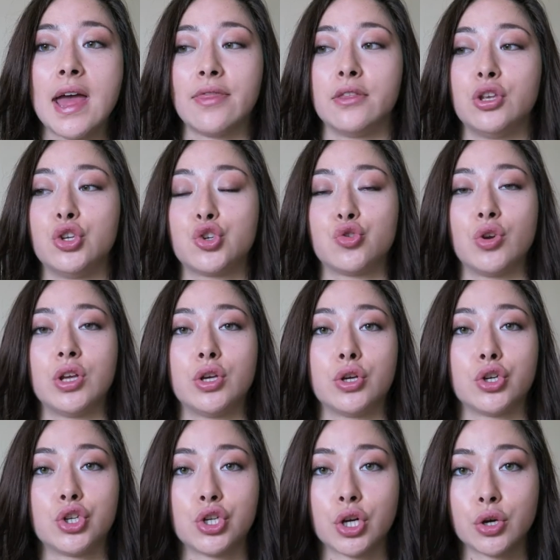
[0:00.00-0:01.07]
and then you drink
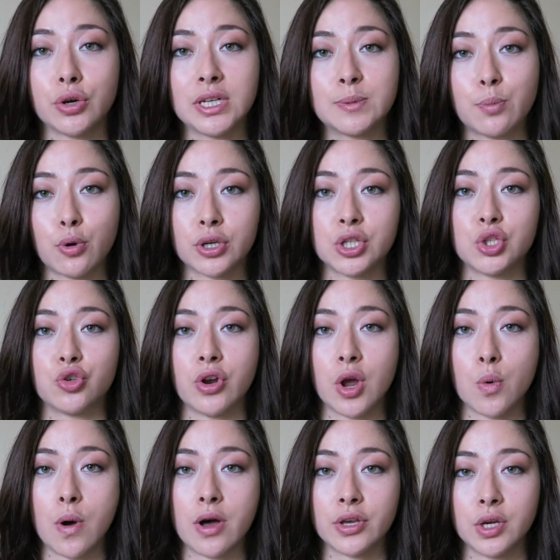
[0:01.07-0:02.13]
your sugary sports
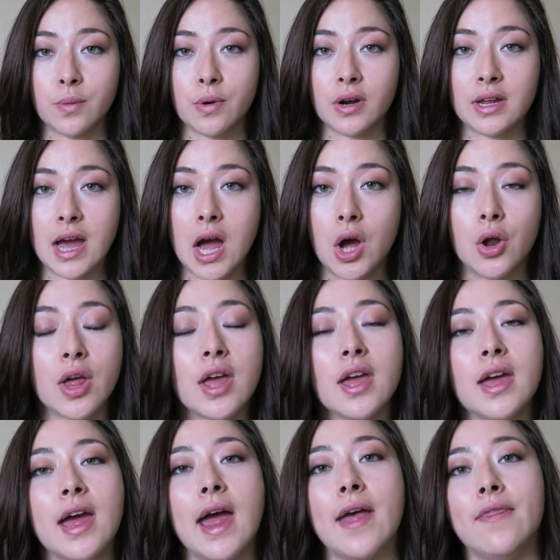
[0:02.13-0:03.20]
drink while you work out,
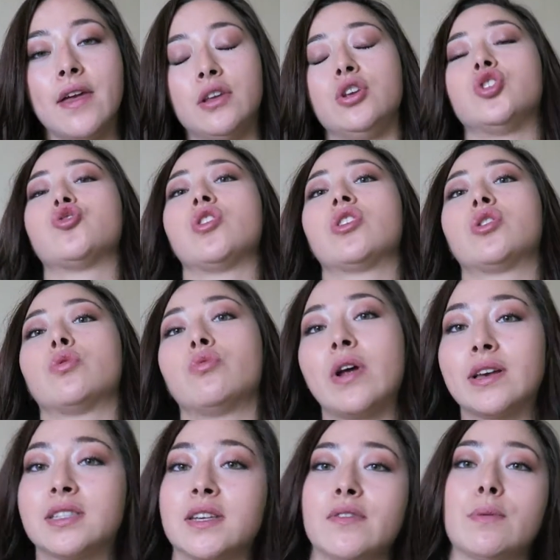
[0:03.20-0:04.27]
and then you drink the
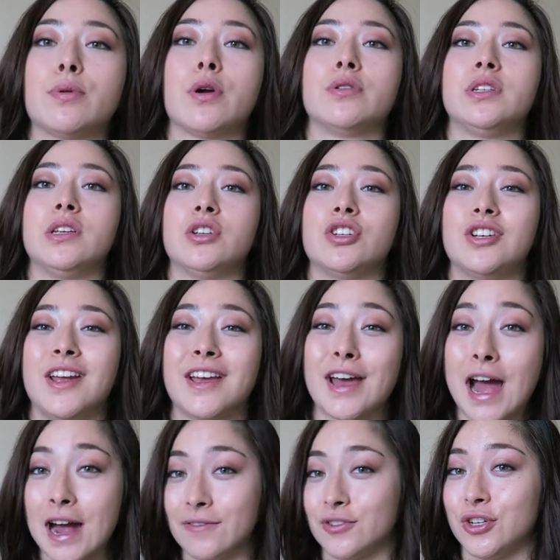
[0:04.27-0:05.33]
rest of your protein shake
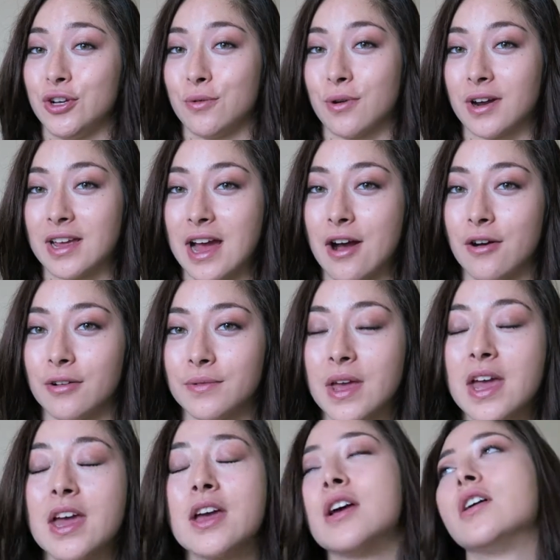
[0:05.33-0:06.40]
after you work out.
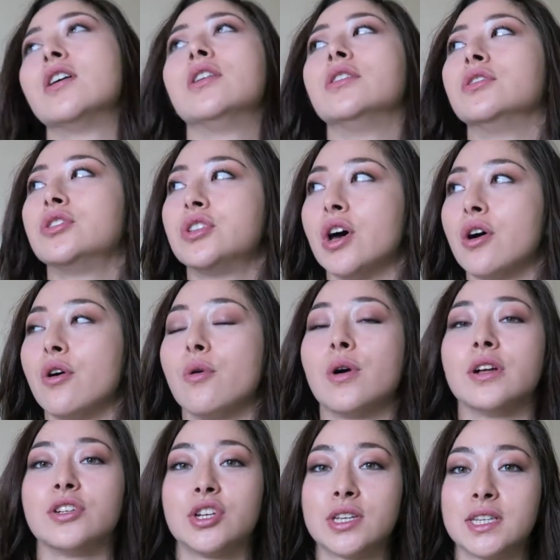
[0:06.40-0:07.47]

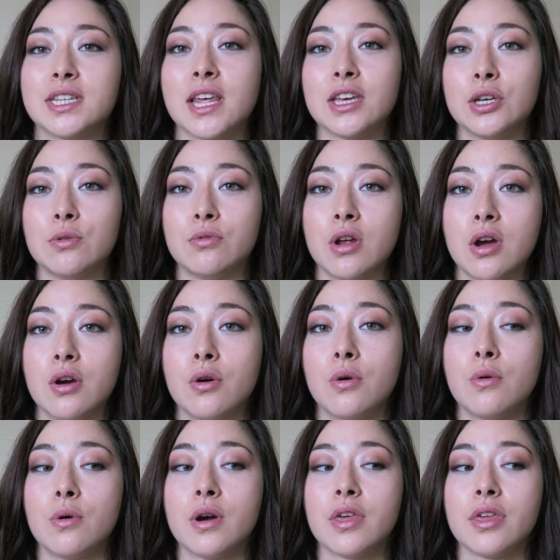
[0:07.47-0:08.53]
So just to let you
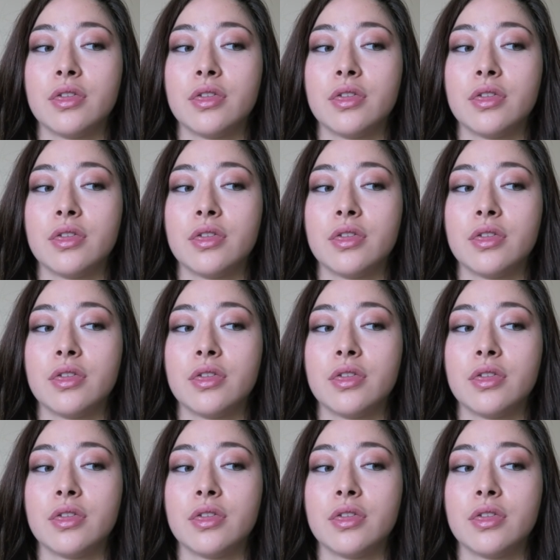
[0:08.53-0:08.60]
know,